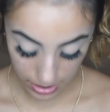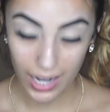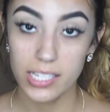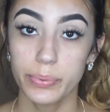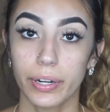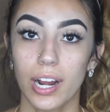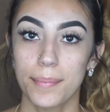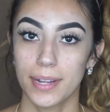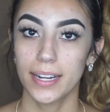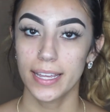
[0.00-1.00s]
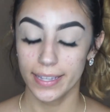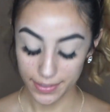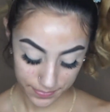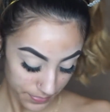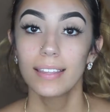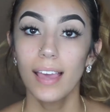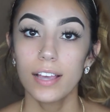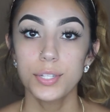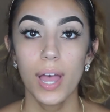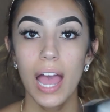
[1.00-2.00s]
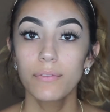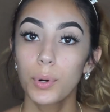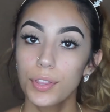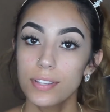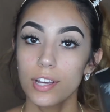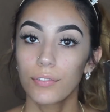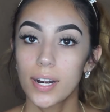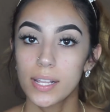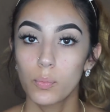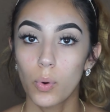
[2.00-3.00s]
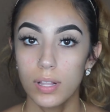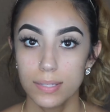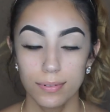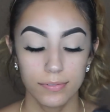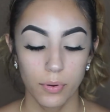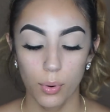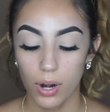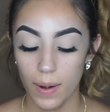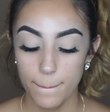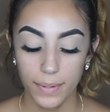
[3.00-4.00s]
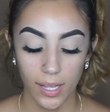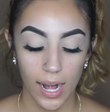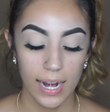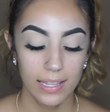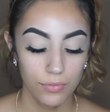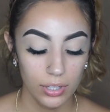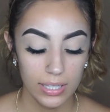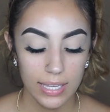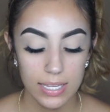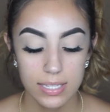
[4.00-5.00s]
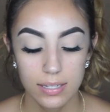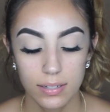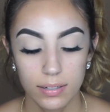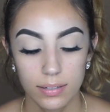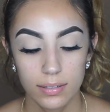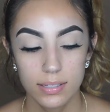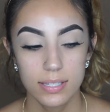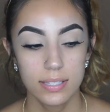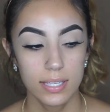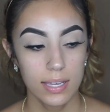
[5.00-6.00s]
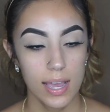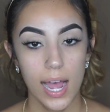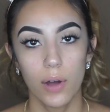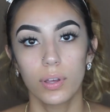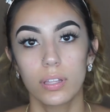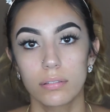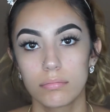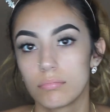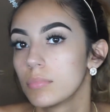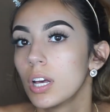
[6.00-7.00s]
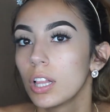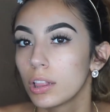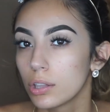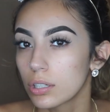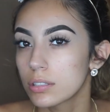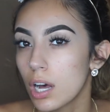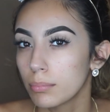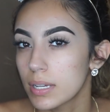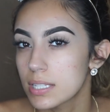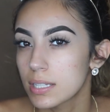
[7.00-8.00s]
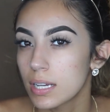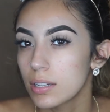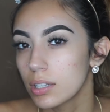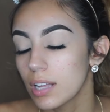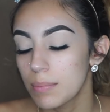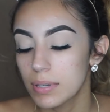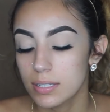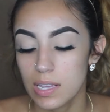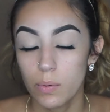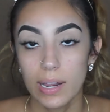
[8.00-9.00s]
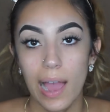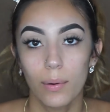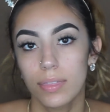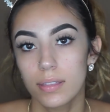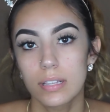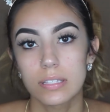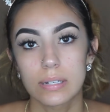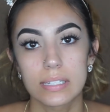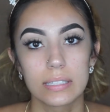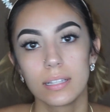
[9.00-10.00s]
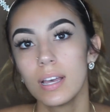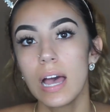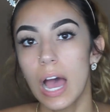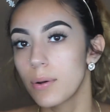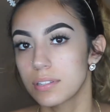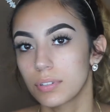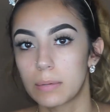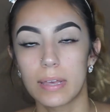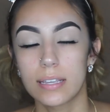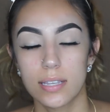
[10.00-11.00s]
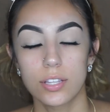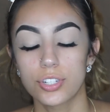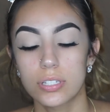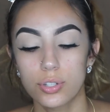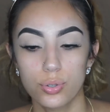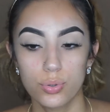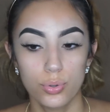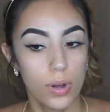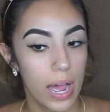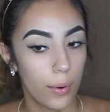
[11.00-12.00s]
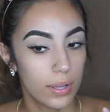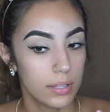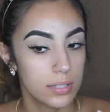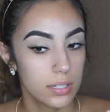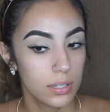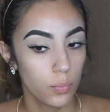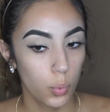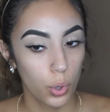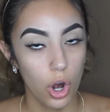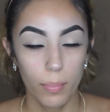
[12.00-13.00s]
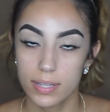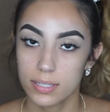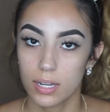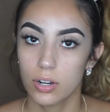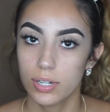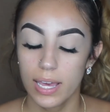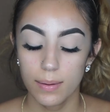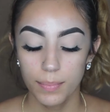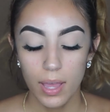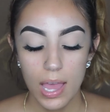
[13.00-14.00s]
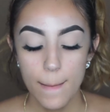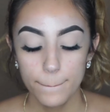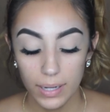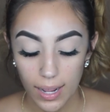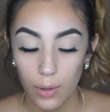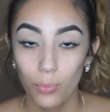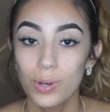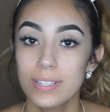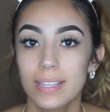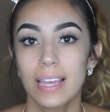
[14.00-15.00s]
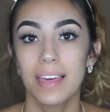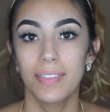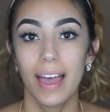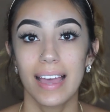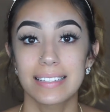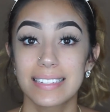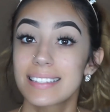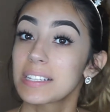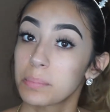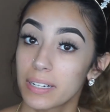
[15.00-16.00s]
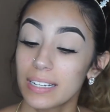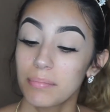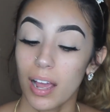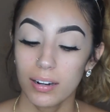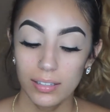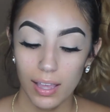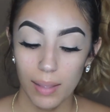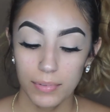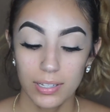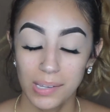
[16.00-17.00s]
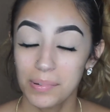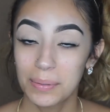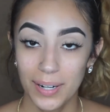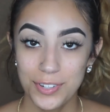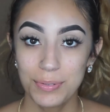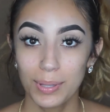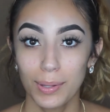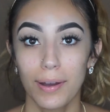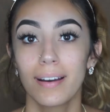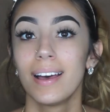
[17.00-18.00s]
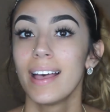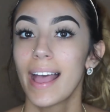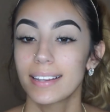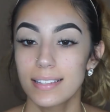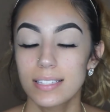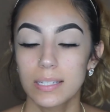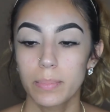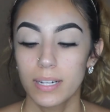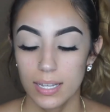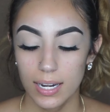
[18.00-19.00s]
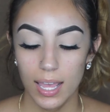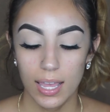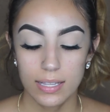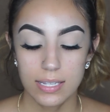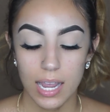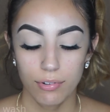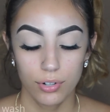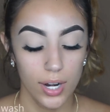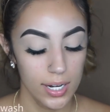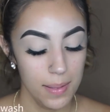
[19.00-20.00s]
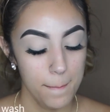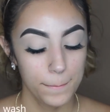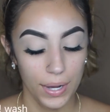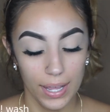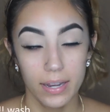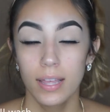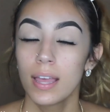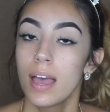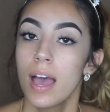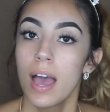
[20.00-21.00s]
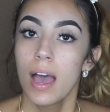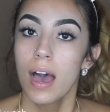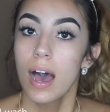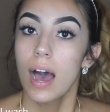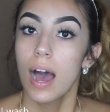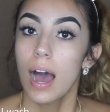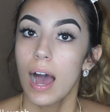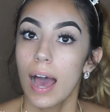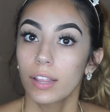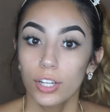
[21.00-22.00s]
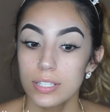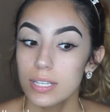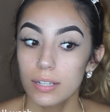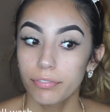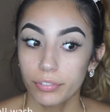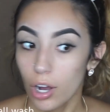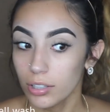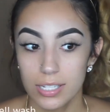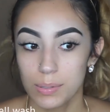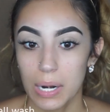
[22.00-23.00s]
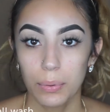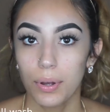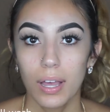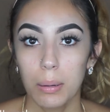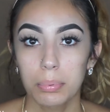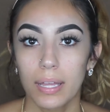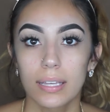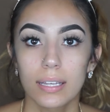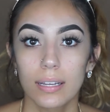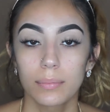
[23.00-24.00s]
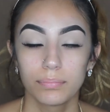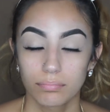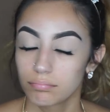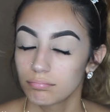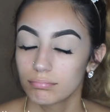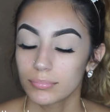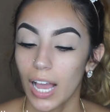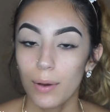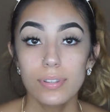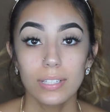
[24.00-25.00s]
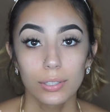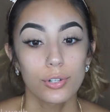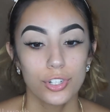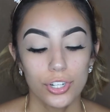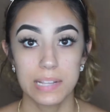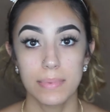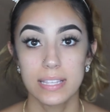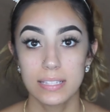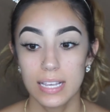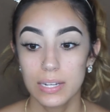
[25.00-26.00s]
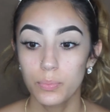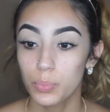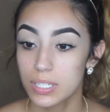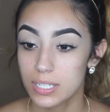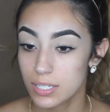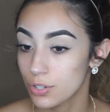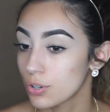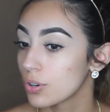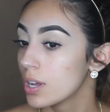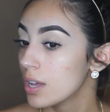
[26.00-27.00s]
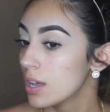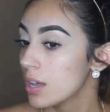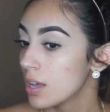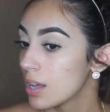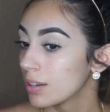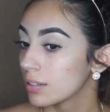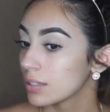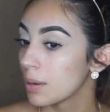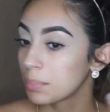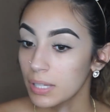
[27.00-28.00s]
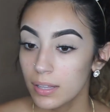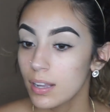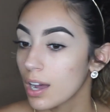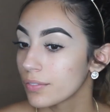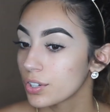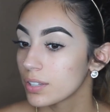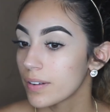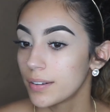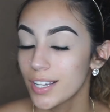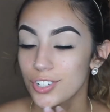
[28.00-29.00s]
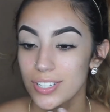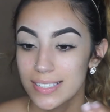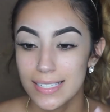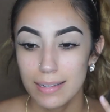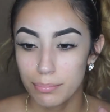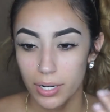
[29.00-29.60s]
I swear I'm not naked. Yeah, so I have worn this already once before, but I didn't really get to see how it looked on my skin all night because I went out with it, so I wasn't really paying attention to how it wore on my skin all night. But I will say that I did sleep in it. I'm not gonna lie, I'm gonna keep it 100 with y'all. I did sleep in it and I regret it, but I looked flawless when I woke up. Like, I was a little shook. My skin was still completely covered. The foundation didn't